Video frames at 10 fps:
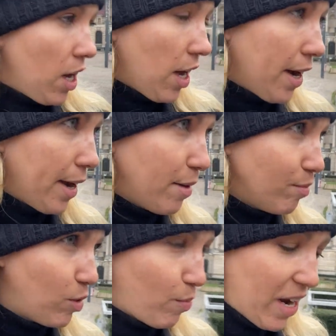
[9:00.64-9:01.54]

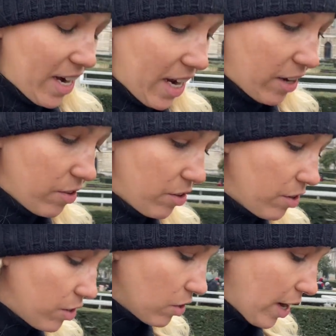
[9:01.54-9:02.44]
I'm debating
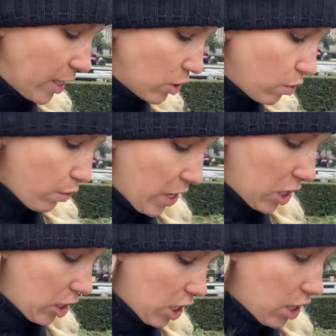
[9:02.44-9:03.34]
trying to
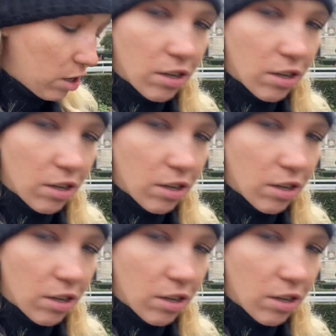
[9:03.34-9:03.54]
quickly